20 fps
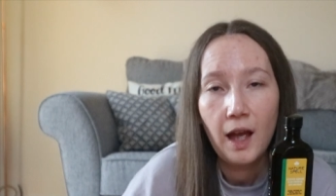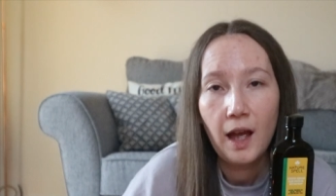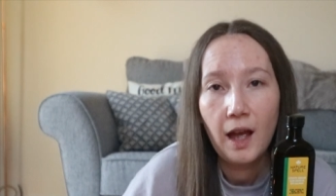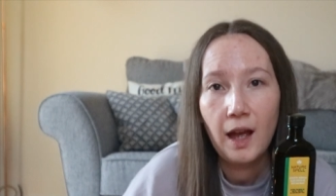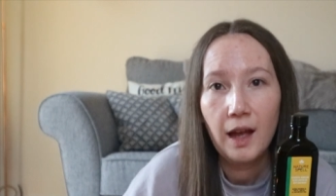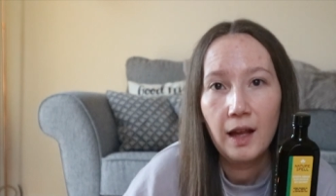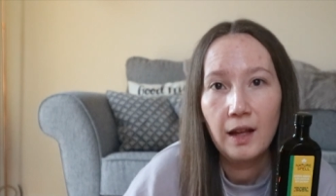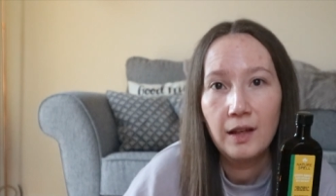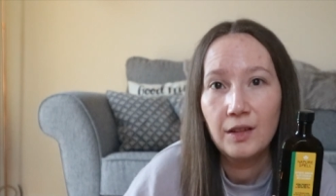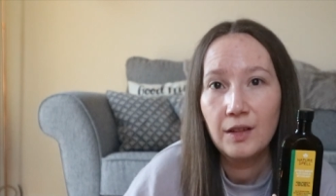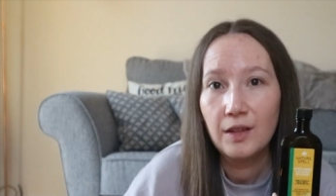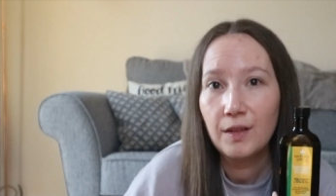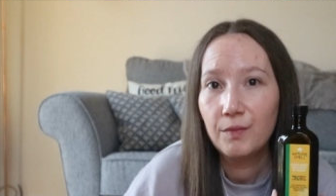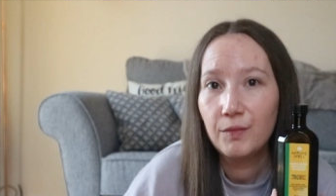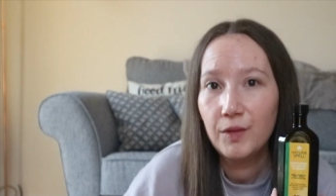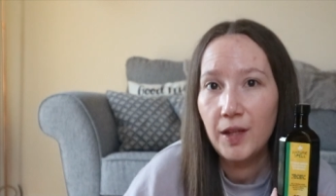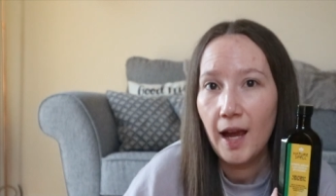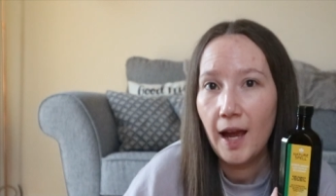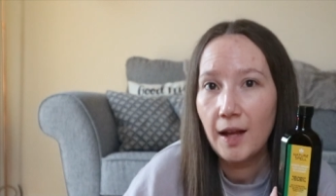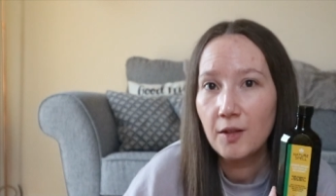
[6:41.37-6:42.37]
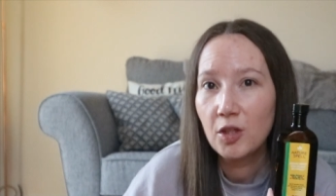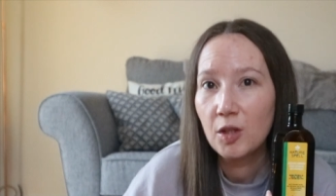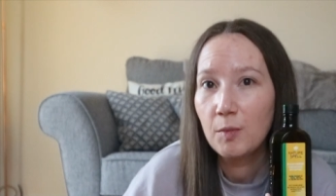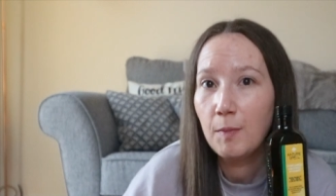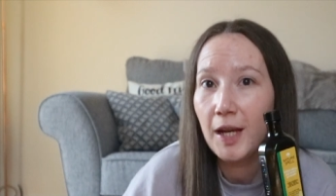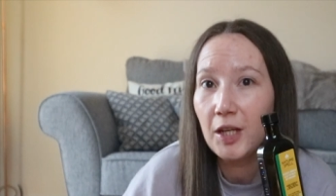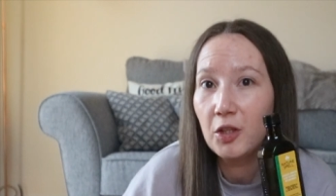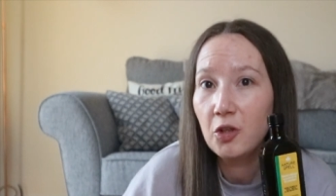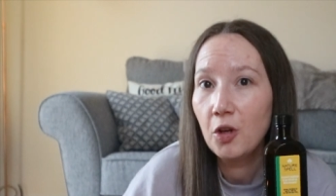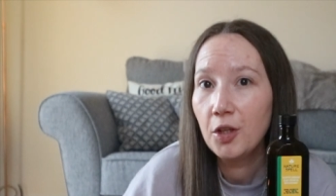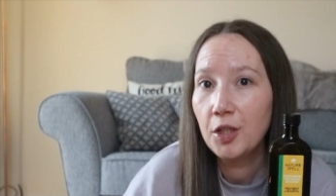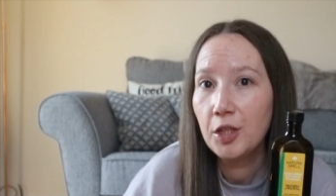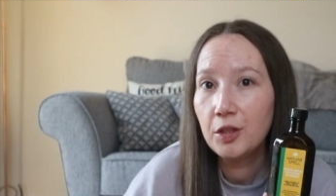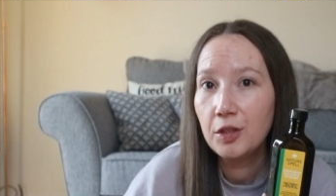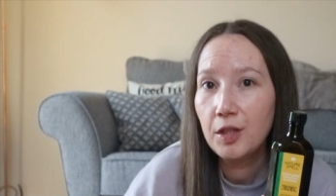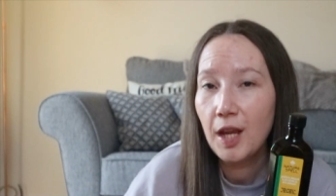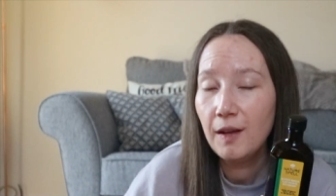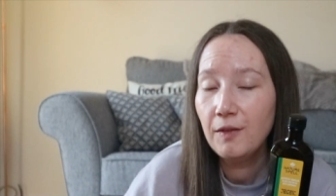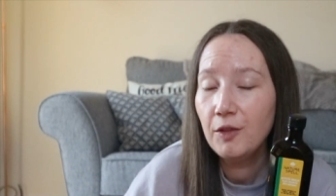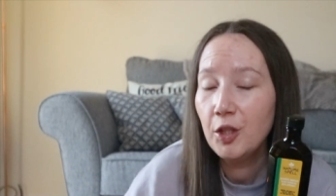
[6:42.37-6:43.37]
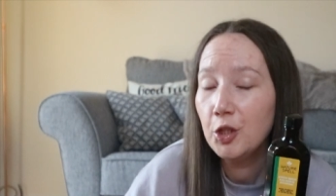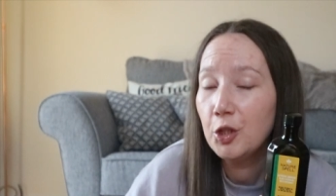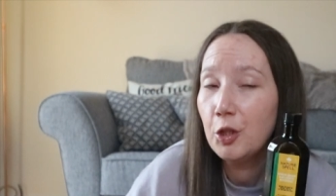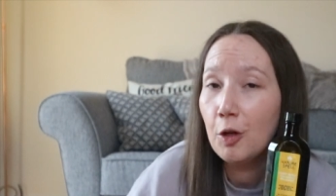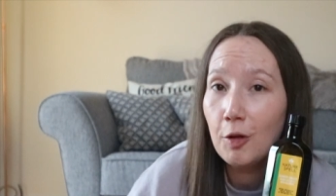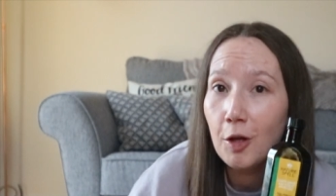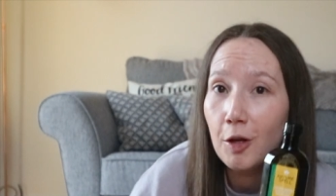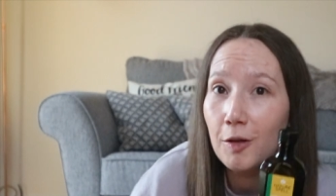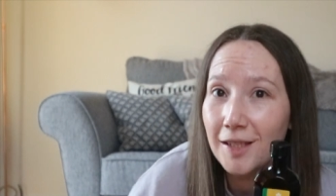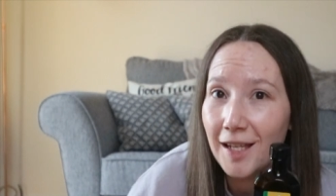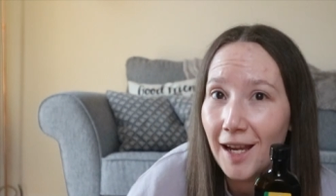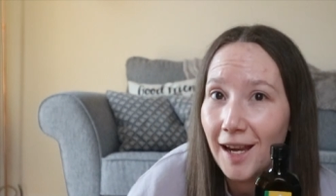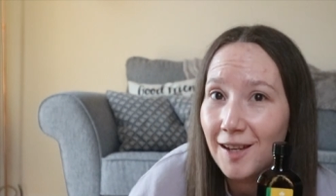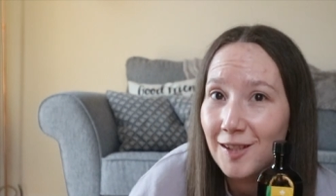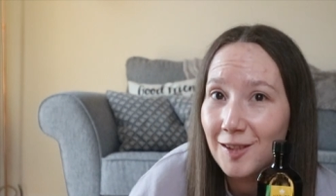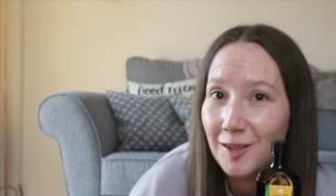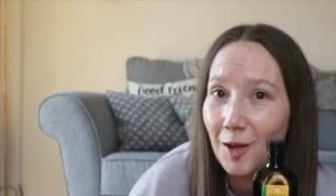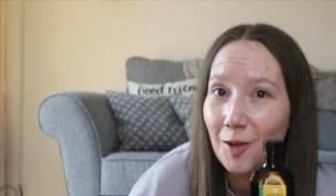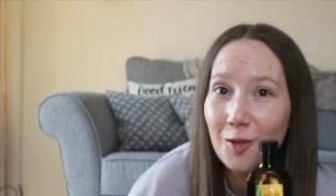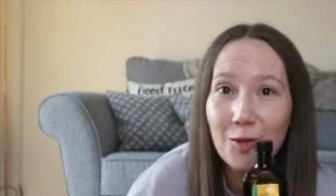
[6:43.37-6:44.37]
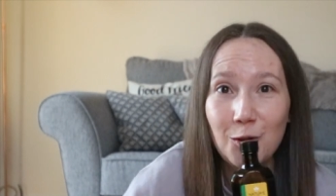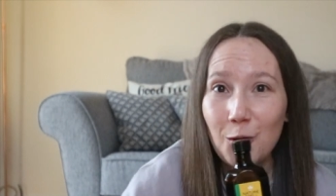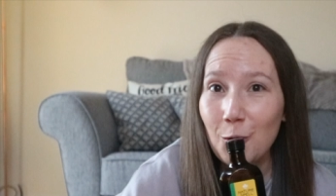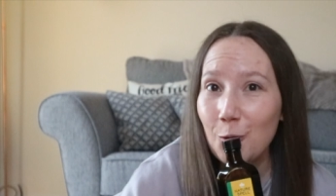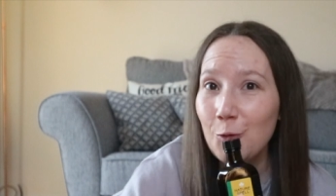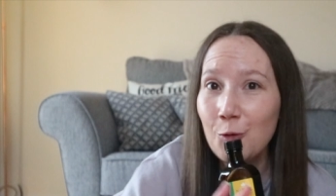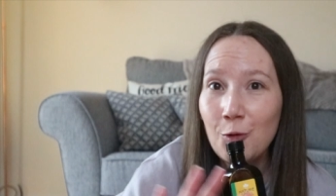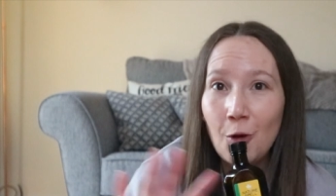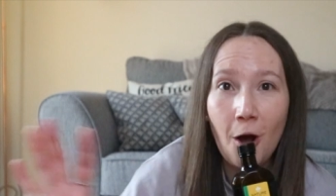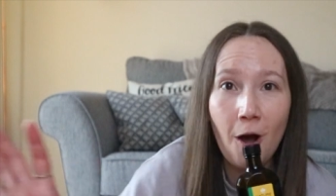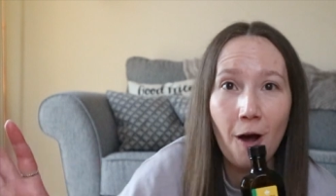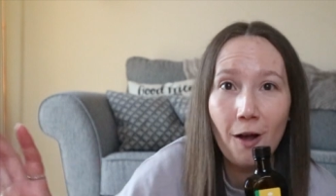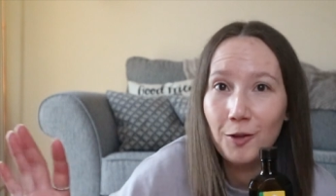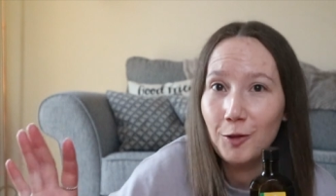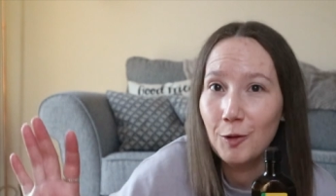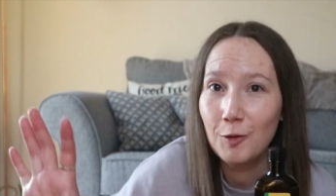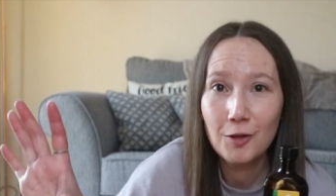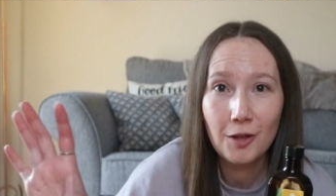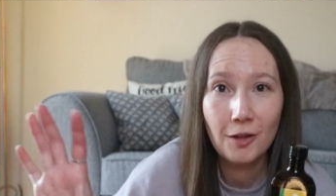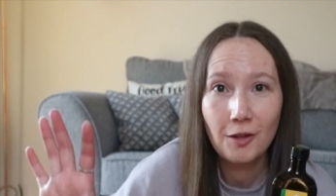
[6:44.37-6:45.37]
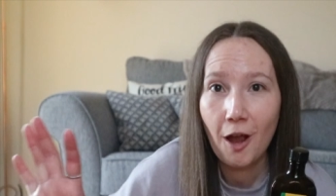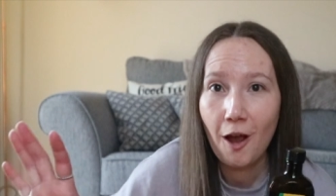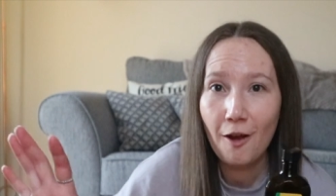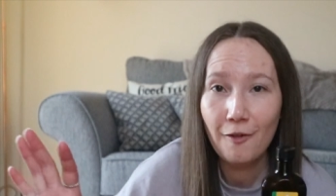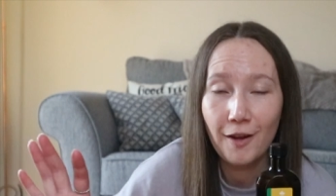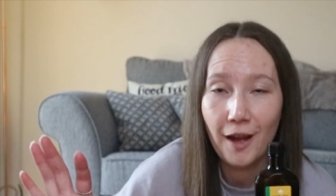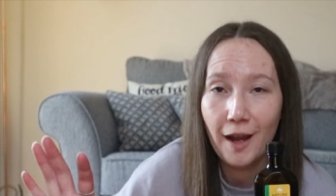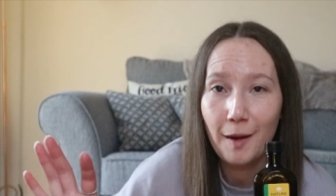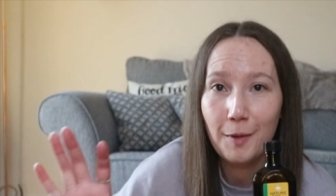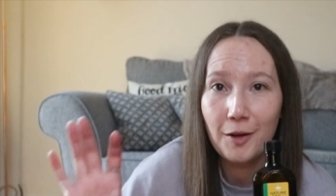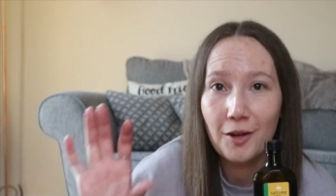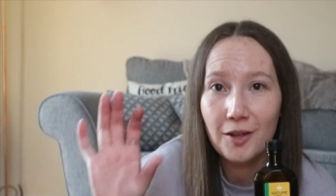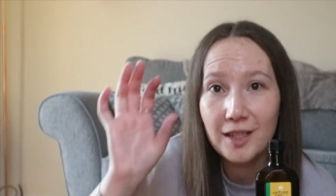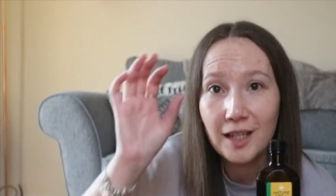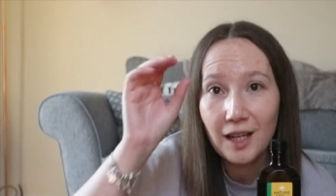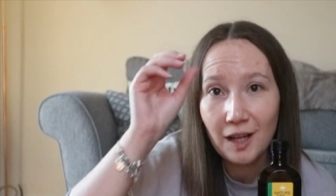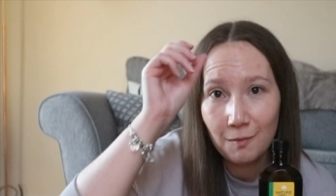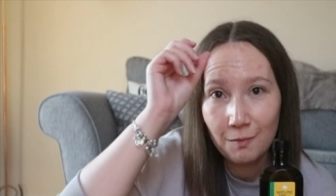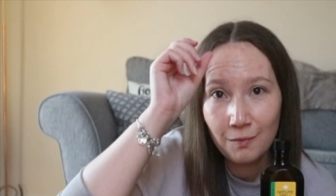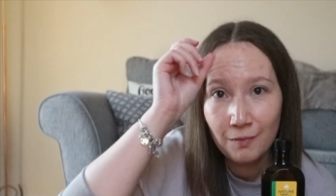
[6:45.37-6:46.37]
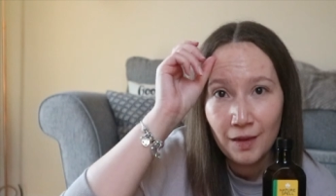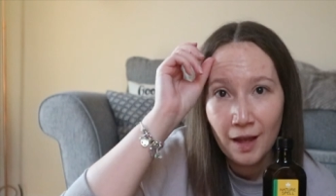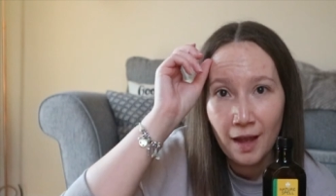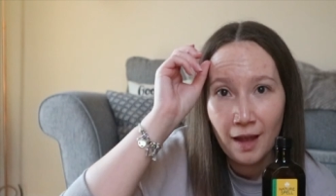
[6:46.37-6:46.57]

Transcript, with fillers: And yeah, just make sure you, if you do use this, do not use a lot of it because it can